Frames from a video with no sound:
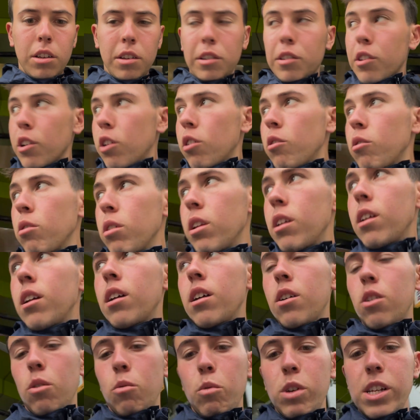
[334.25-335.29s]
So
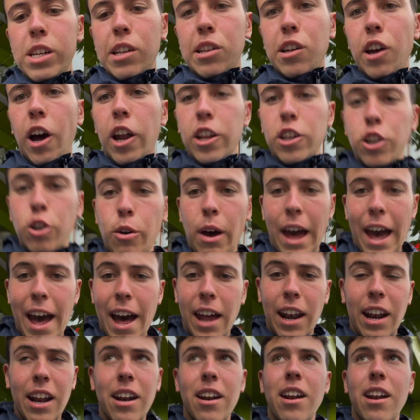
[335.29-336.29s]
we just got a new hat.